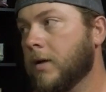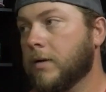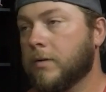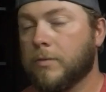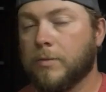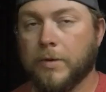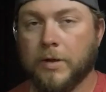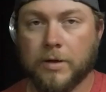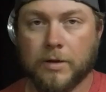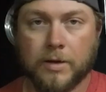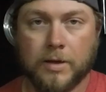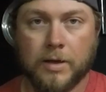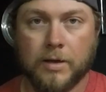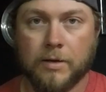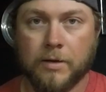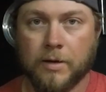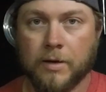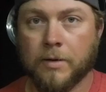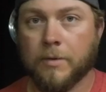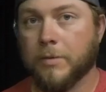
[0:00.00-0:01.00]
Rear
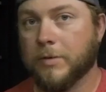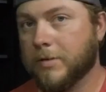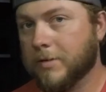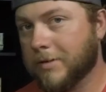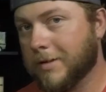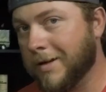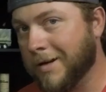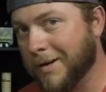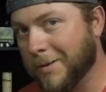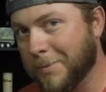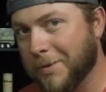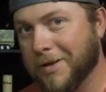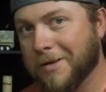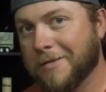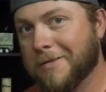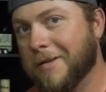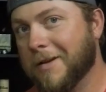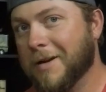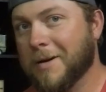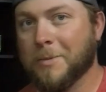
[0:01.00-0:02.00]
gearing, which is going to be a
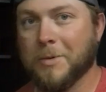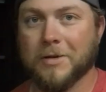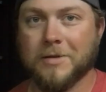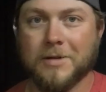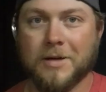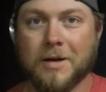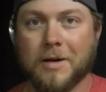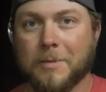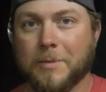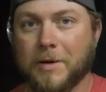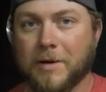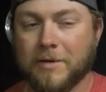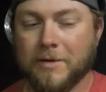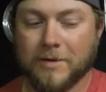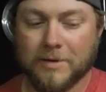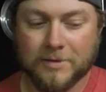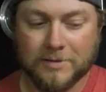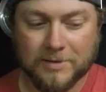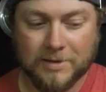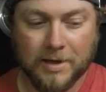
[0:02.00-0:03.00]
thing I'm going to talk about here
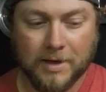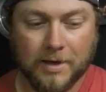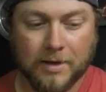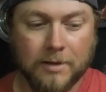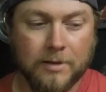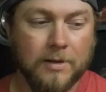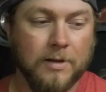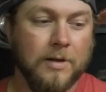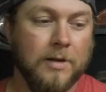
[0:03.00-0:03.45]
in a second.